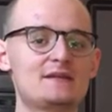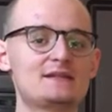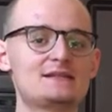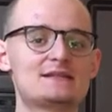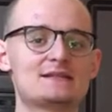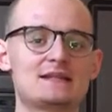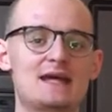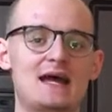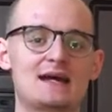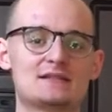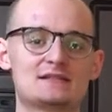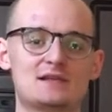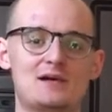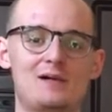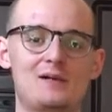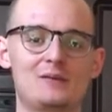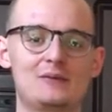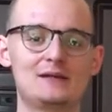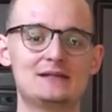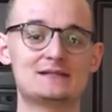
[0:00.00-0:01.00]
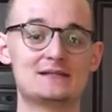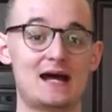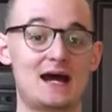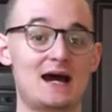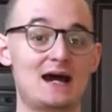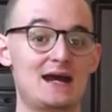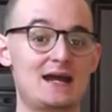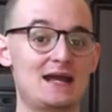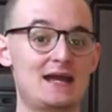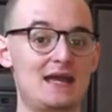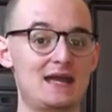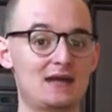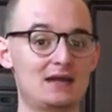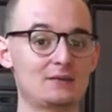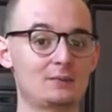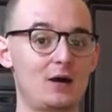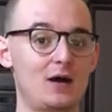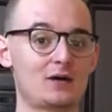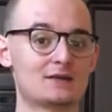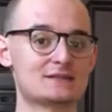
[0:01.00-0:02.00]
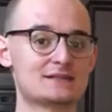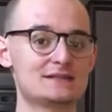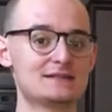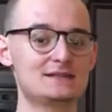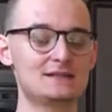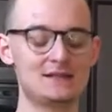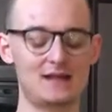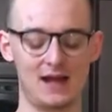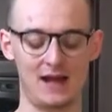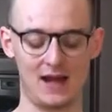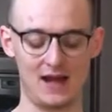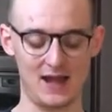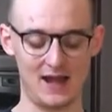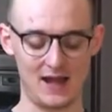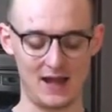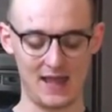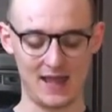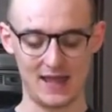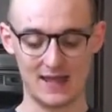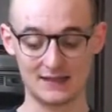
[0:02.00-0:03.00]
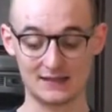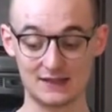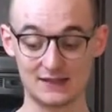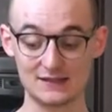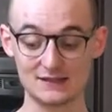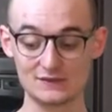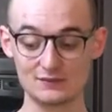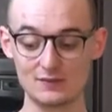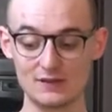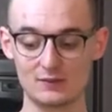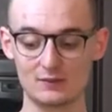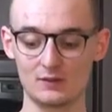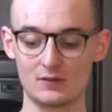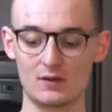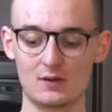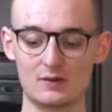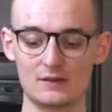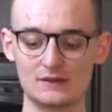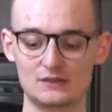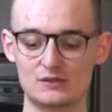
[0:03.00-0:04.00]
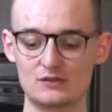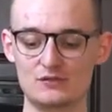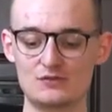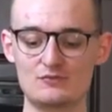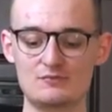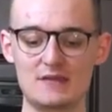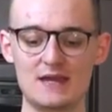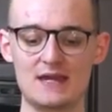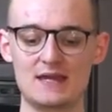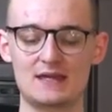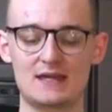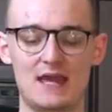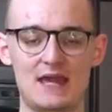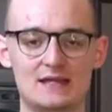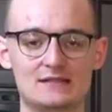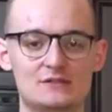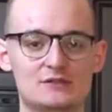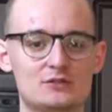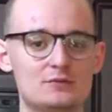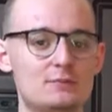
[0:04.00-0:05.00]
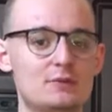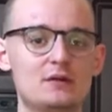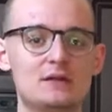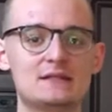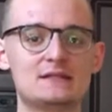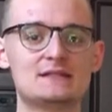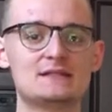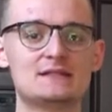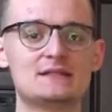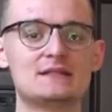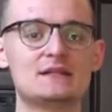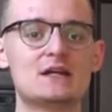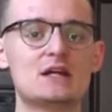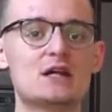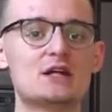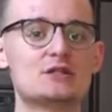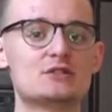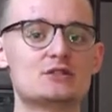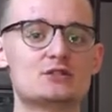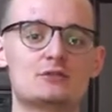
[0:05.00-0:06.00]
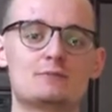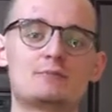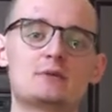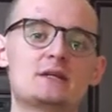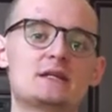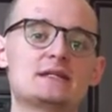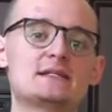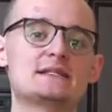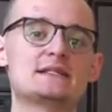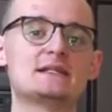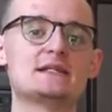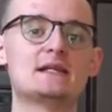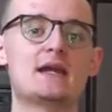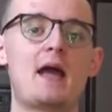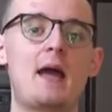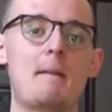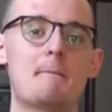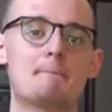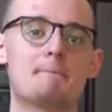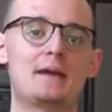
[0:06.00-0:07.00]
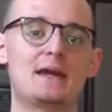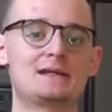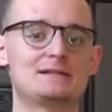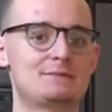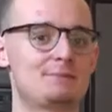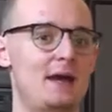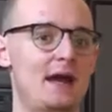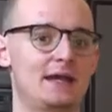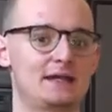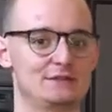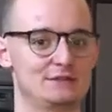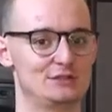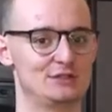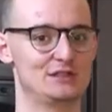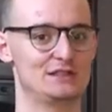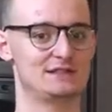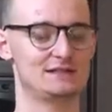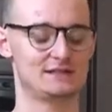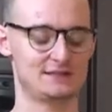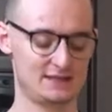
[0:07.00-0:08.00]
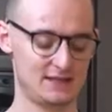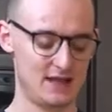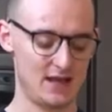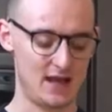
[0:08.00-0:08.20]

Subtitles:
Feast. As always, I am Austin, and this week we're going to make a super easy baked mac and cheese.